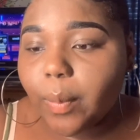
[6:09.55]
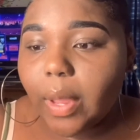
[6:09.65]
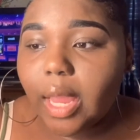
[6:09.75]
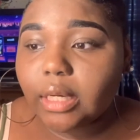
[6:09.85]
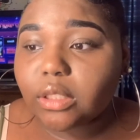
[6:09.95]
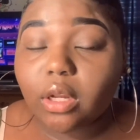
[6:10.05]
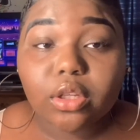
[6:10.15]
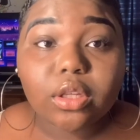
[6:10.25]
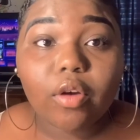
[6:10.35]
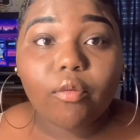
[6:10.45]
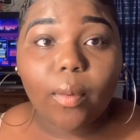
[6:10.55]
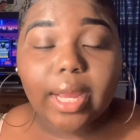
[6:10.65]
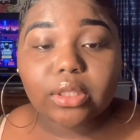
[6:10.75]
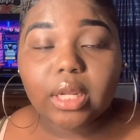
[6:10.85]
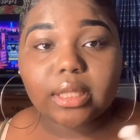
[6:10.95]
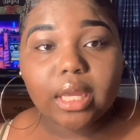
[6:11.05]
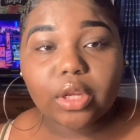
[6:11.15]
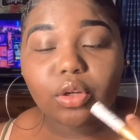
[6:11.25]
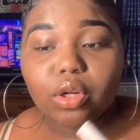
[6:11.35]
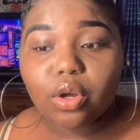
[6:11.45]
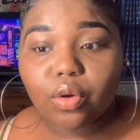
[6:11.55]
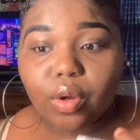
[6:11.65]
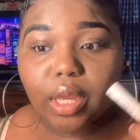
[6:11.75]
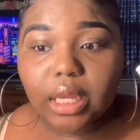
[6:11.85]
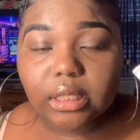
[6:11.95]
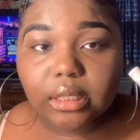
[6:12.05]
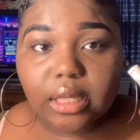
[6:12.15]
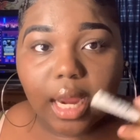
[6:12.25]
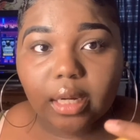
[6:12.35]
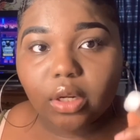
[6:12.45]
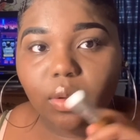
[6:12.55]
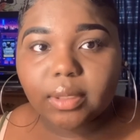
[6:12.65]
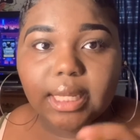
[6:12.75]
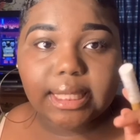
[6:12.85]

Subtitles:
And it starts off white, so that's how you know it's kind of, you know what I'm saying,